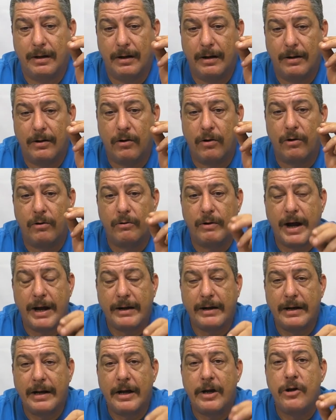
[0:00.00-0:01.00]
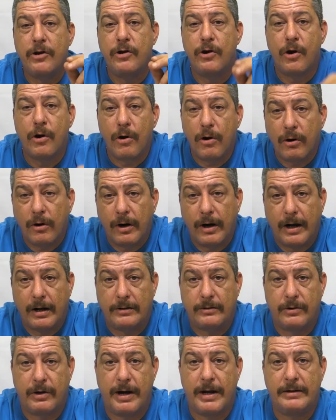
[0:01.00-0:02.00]
correctly your
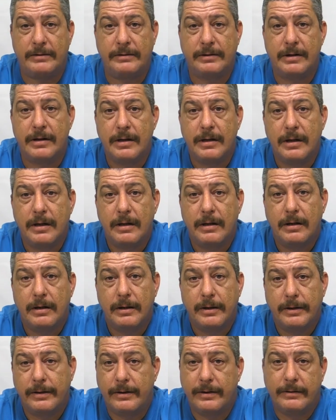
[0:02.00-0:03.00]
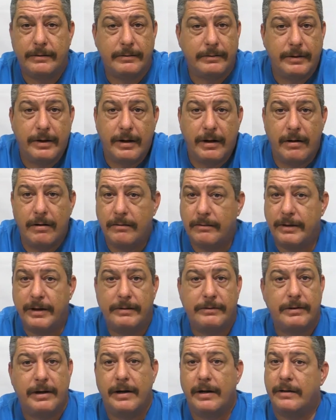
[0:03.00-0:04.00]
address,
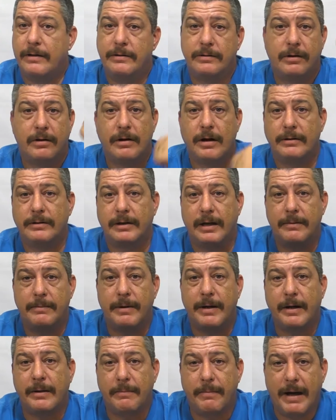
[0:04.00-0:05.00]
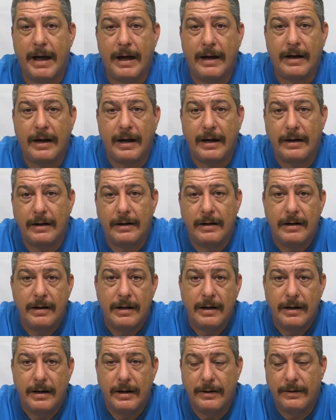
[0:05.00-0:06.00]
internet is gonna send me back, and
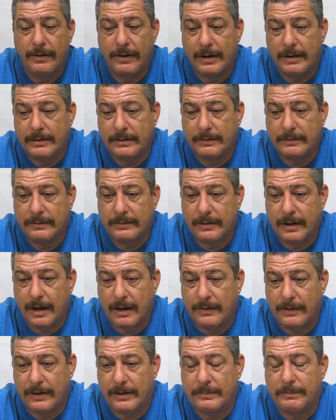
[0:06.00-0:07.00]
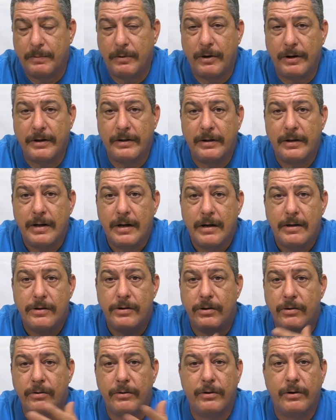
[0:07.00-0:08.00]
at this point
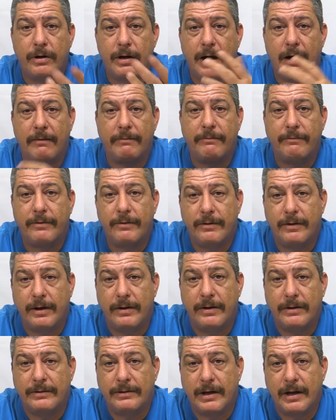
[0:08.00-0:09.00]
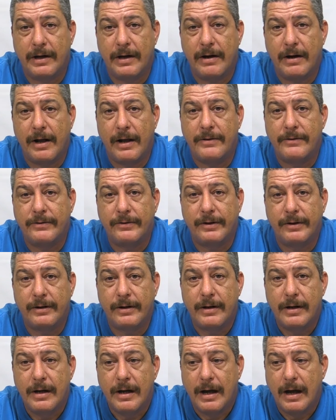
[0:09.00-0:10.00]
you don't have the desired answer,
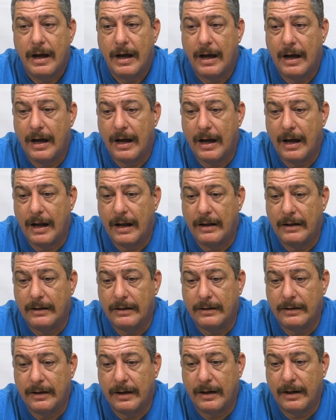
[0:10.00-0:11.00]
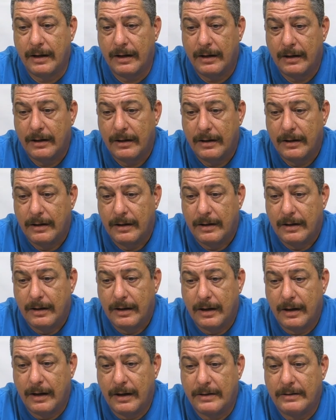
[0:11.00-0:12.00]
and
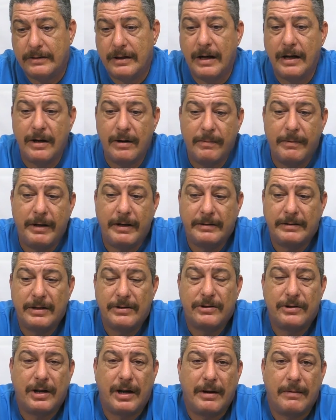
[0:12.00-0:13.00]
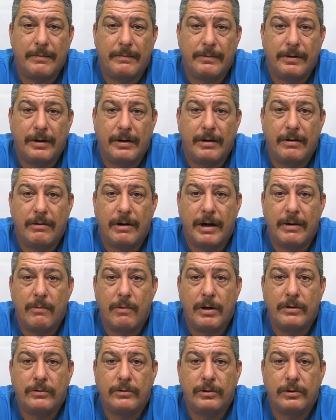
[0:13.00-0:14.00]
it's a shame. I
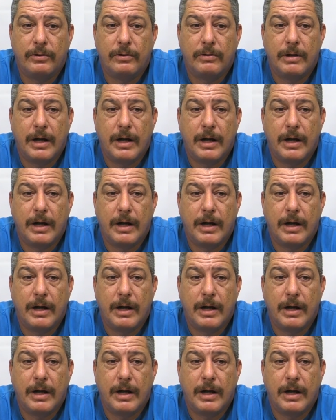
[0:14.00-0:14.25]
want to